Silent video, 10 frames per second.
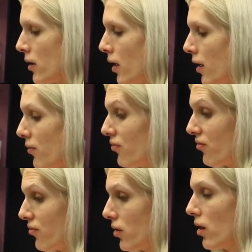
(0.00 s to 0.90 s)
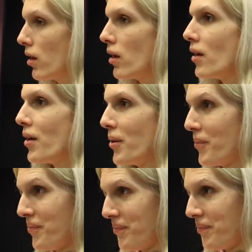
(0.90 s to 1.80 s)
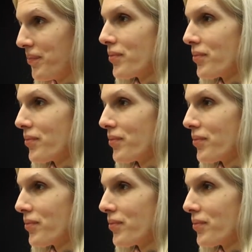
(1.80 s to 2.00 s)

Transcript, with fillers: involvement in the everyday running of the